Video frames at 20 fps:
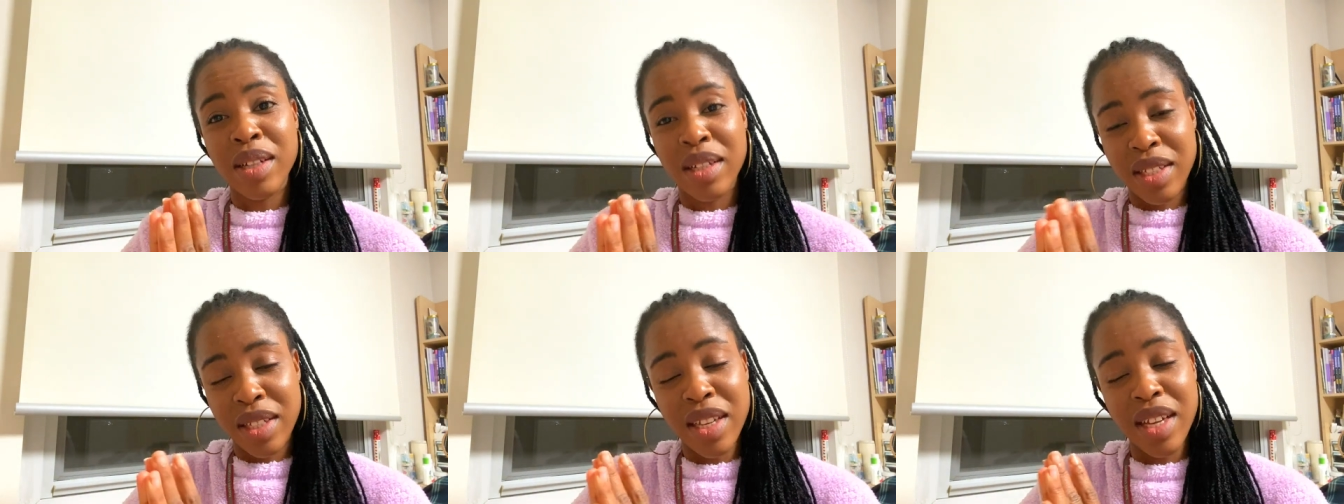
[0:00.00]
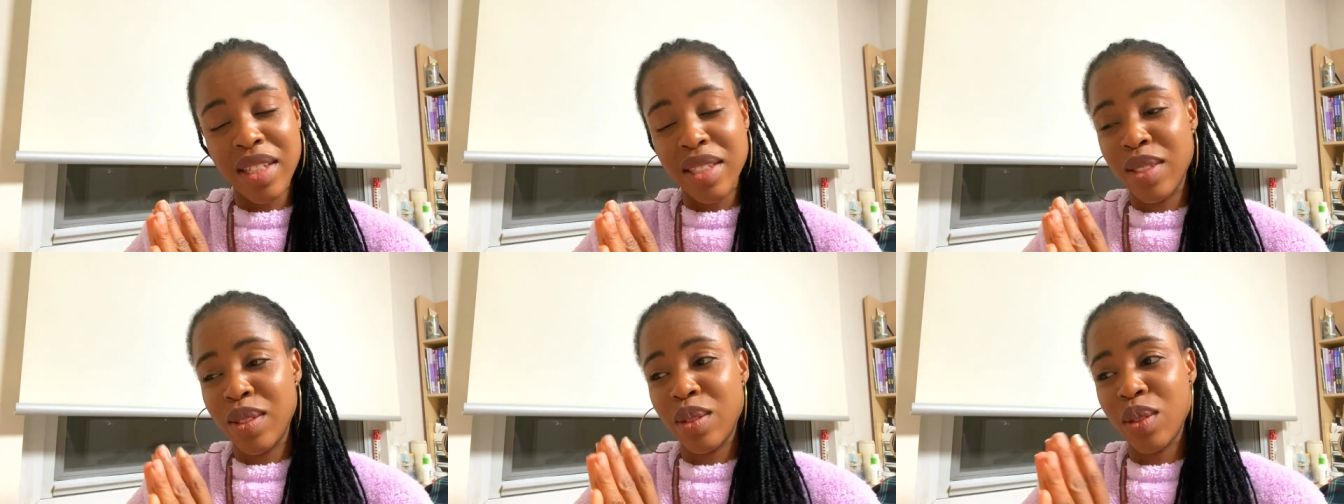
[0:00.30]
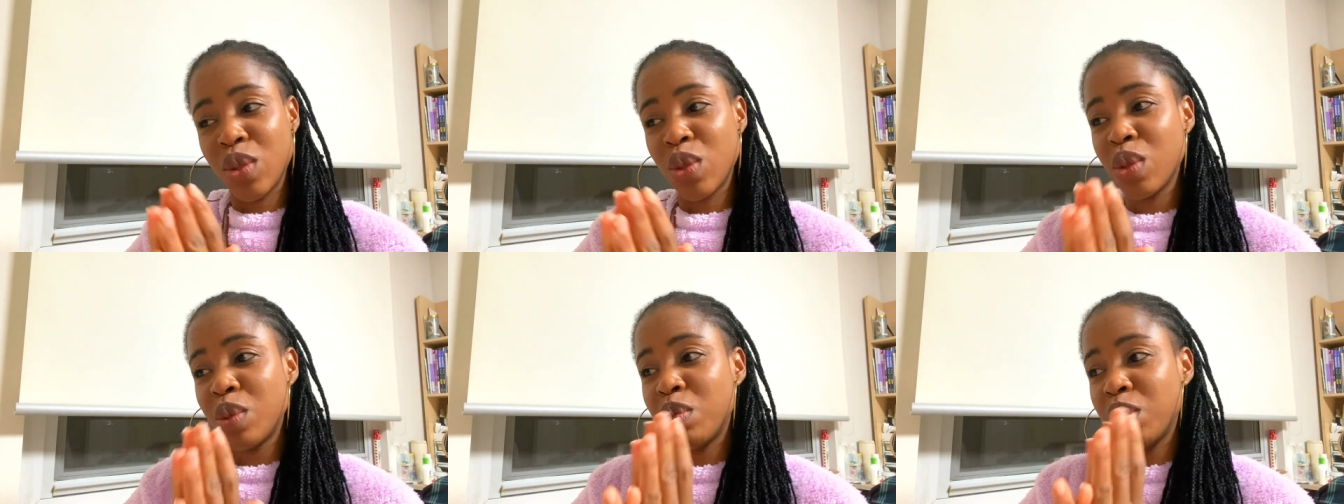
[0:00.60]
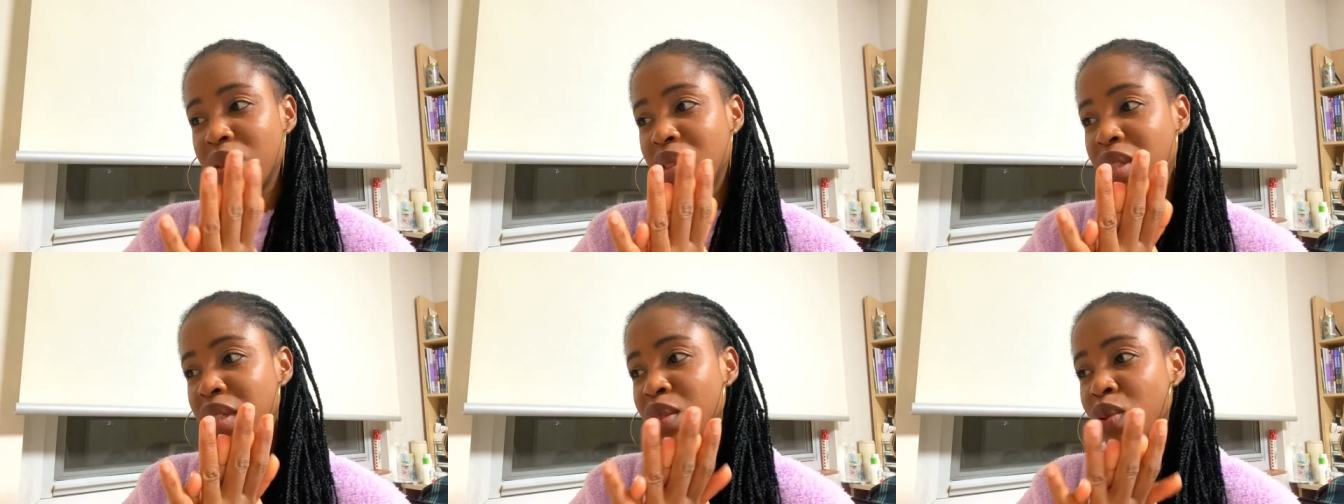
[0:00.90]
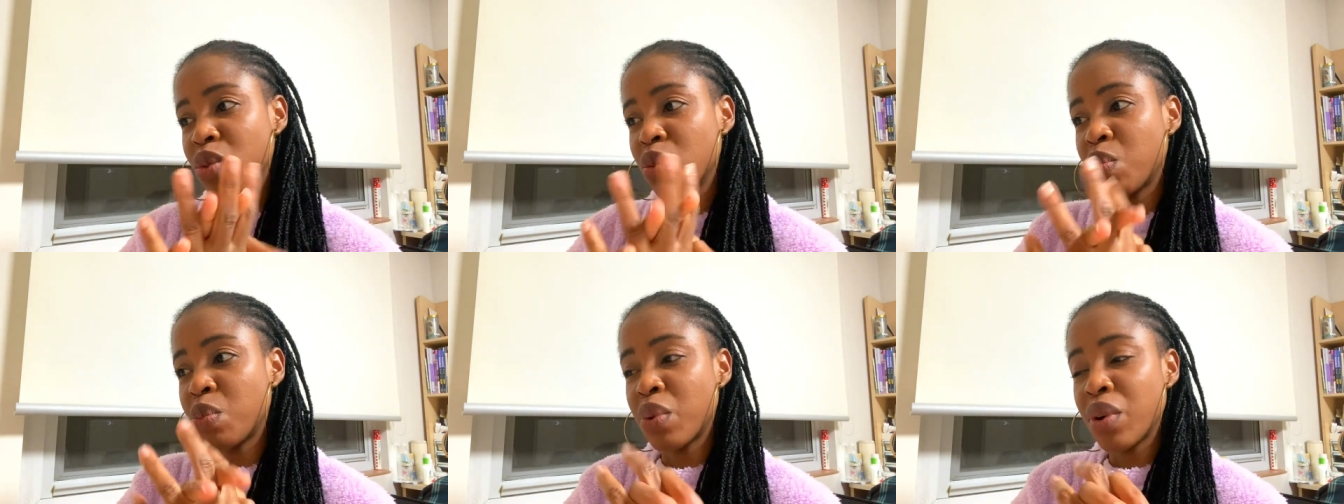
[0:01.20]
Yes, you should begin
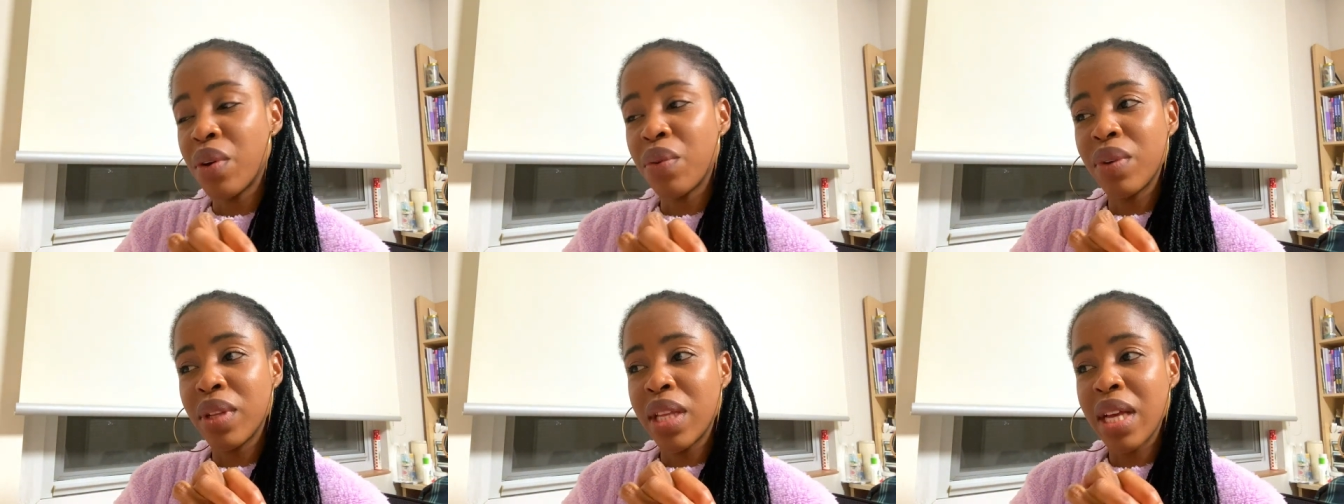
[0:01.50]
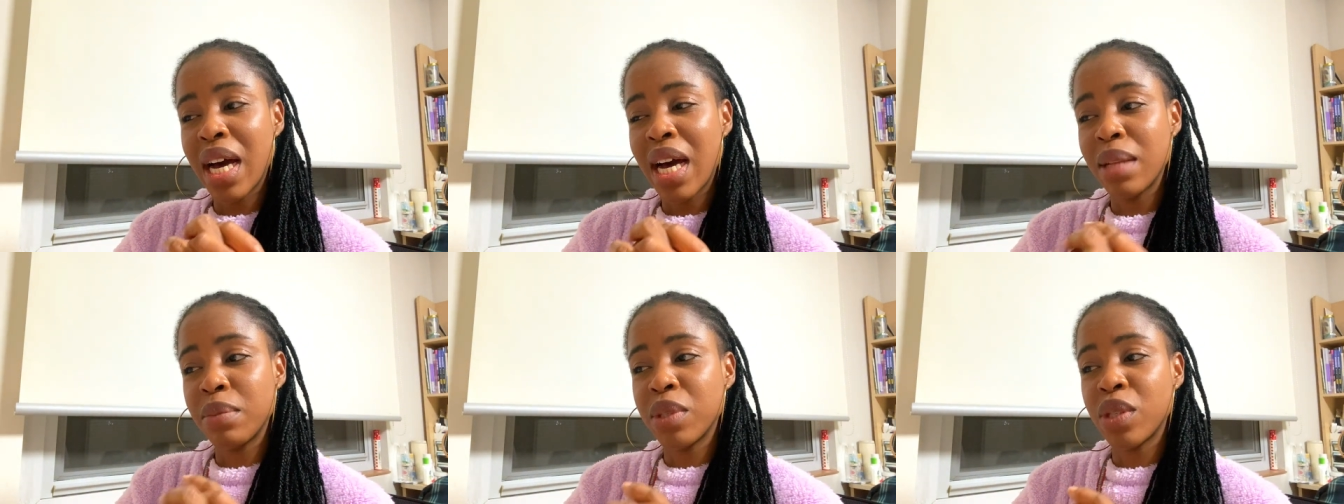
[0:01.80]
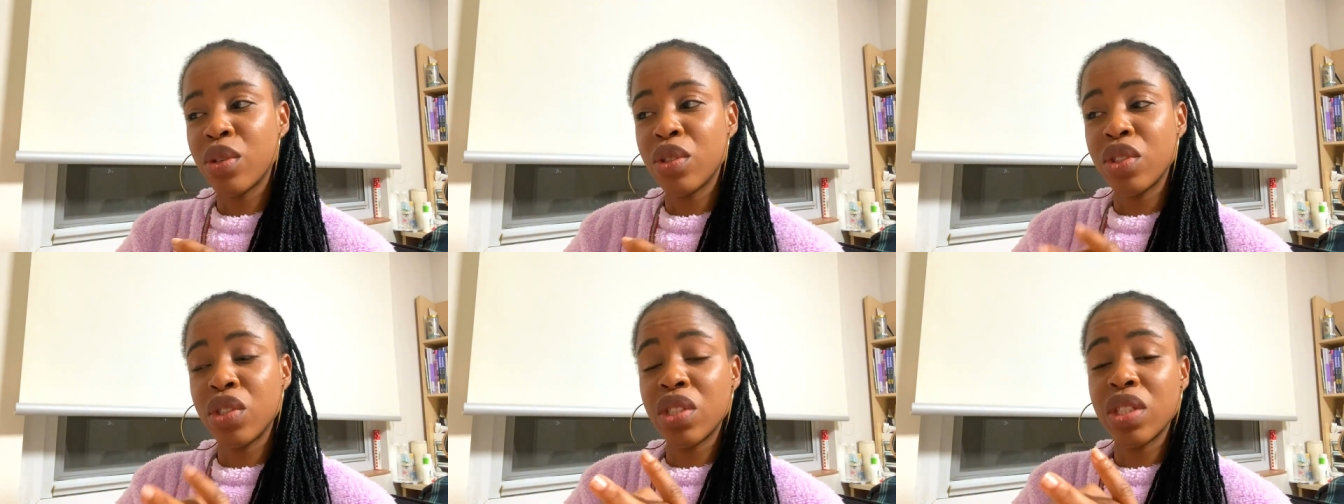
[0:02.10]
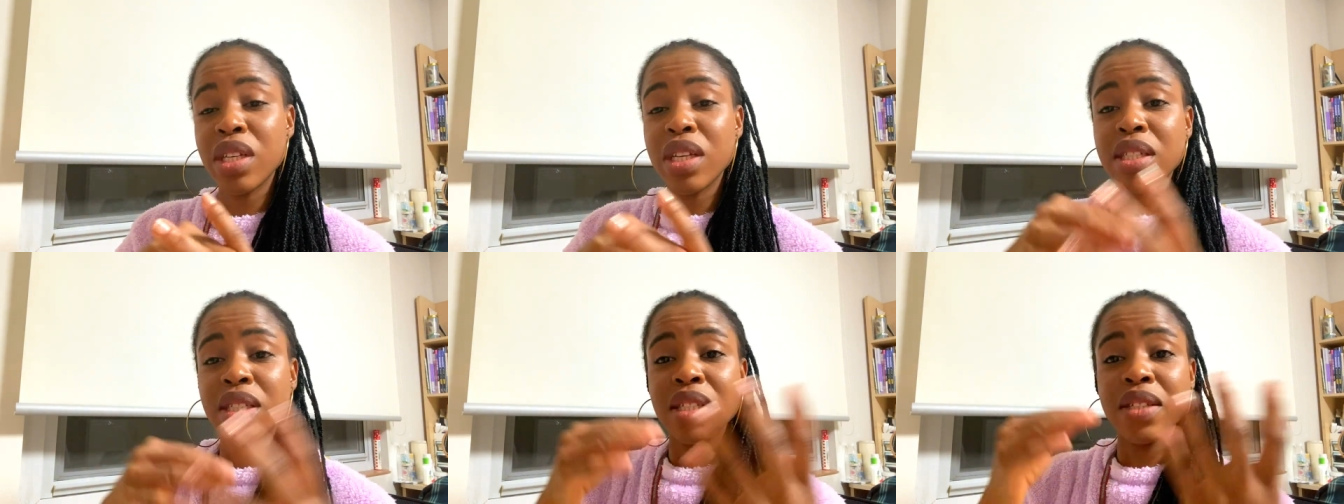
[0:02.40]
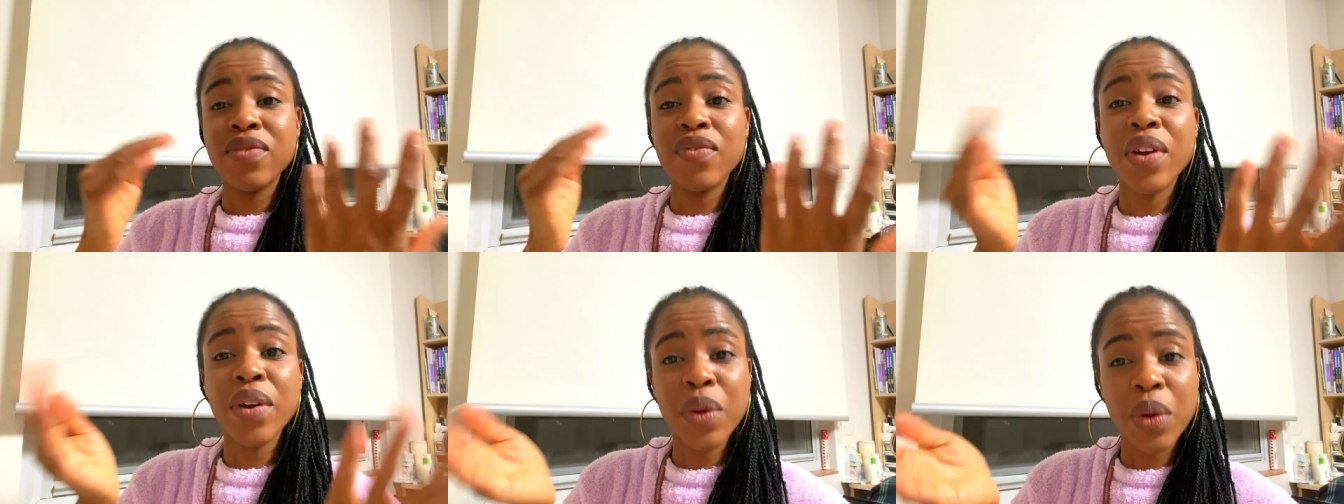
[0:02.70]
to pray really hard, because UKS is
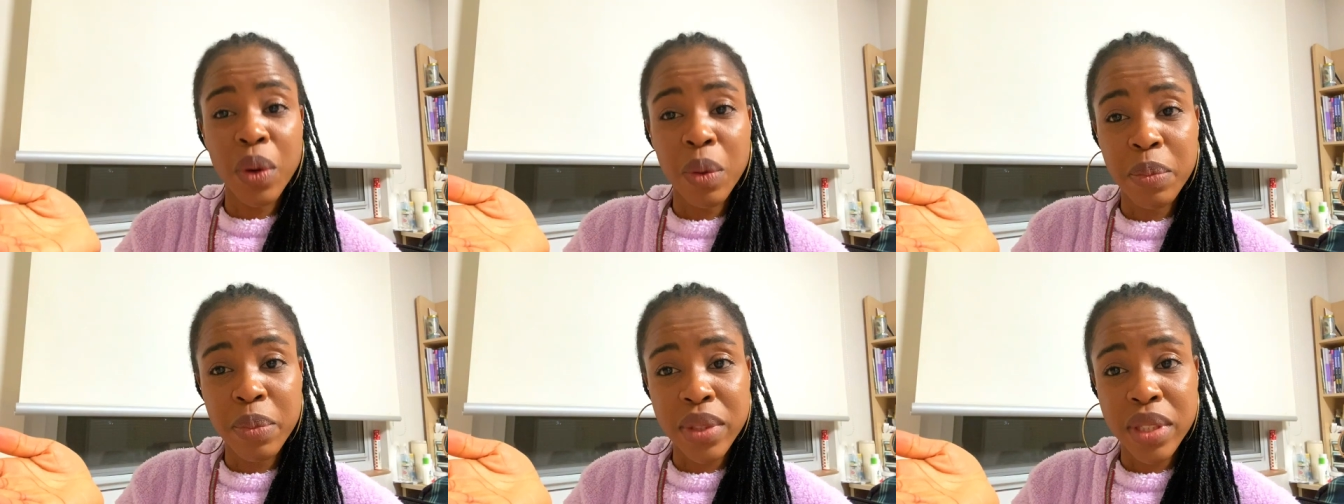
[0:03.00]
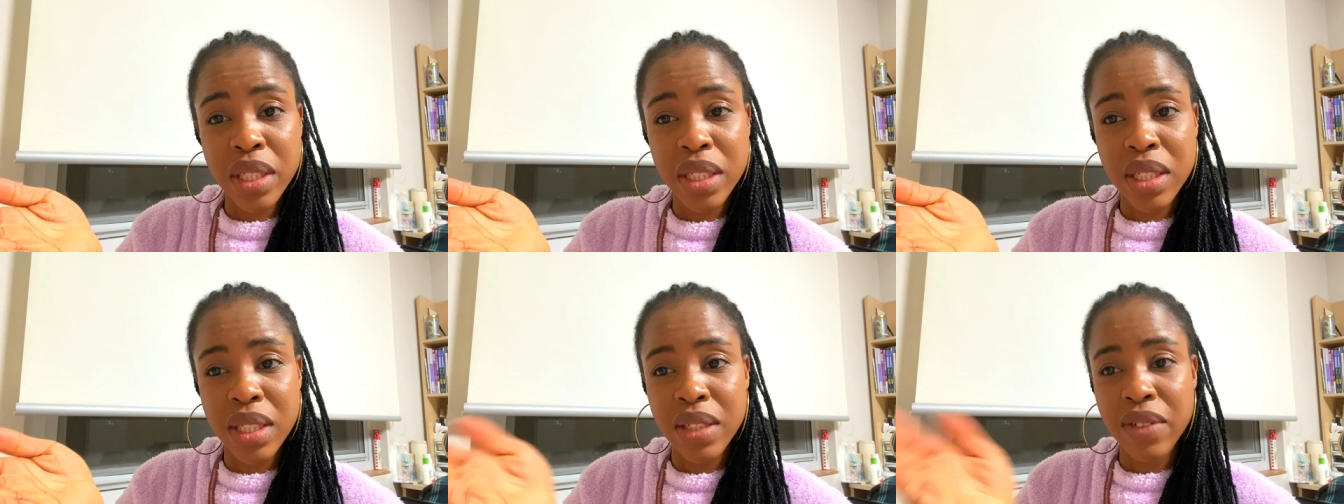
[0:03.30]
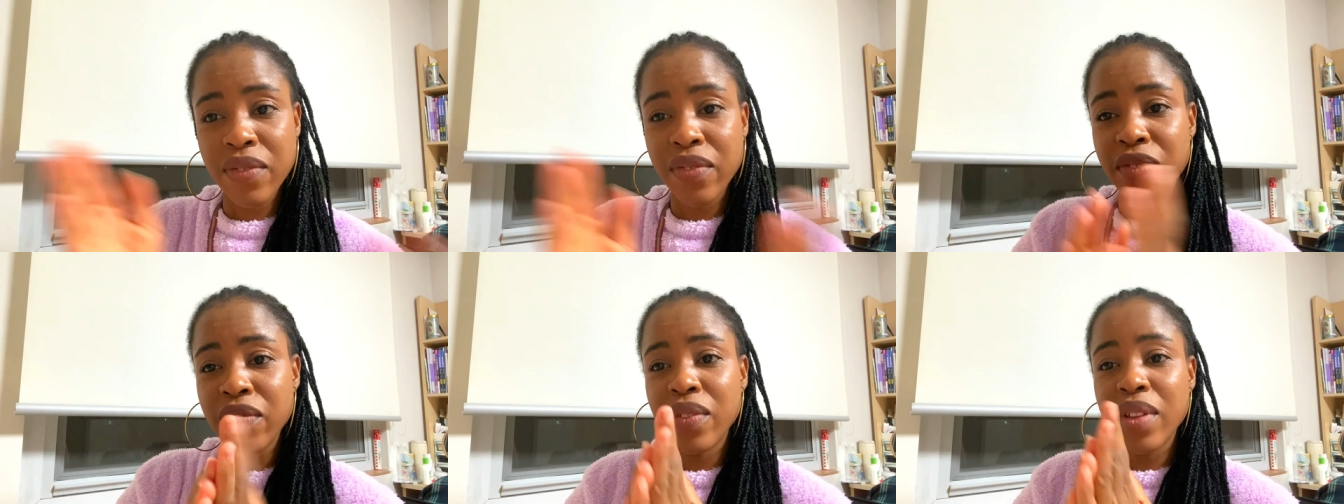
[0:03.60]
very competitive.